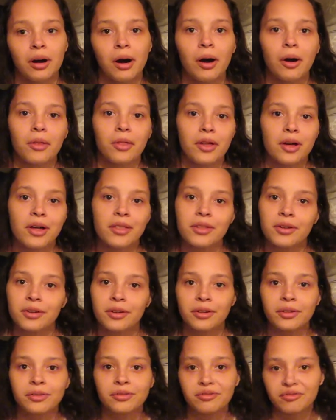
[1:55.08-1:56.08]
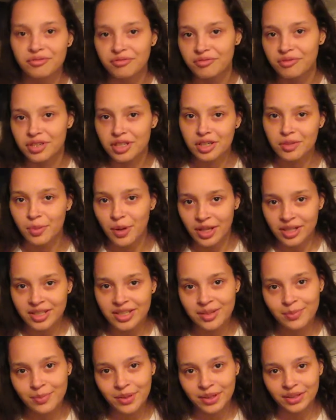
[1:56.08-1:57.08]
all the other
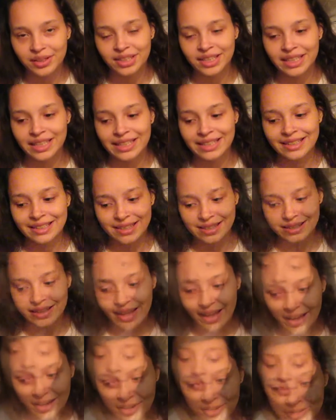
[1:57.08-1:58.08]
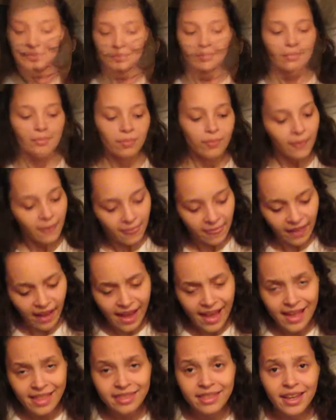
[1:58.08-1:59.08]
responsibilities in the house.
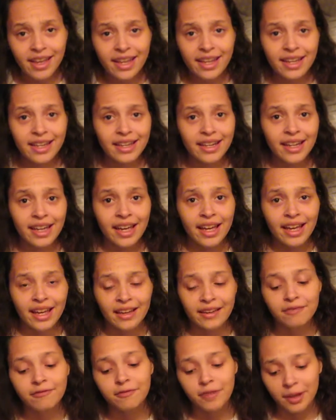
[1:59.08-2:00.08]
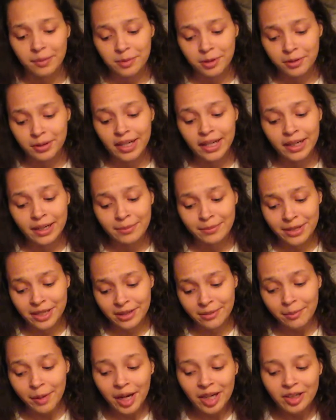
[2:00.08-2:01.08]
And then in February,
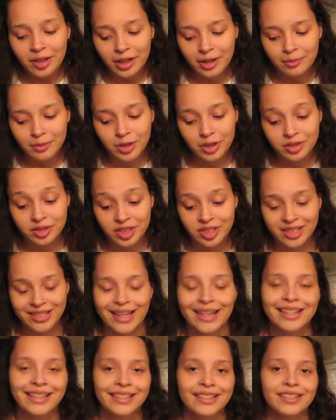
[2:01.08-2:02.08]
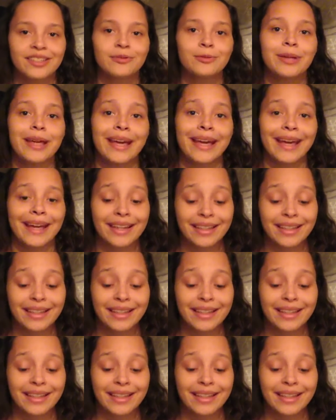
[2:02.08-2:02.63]
me and my grandma decided to get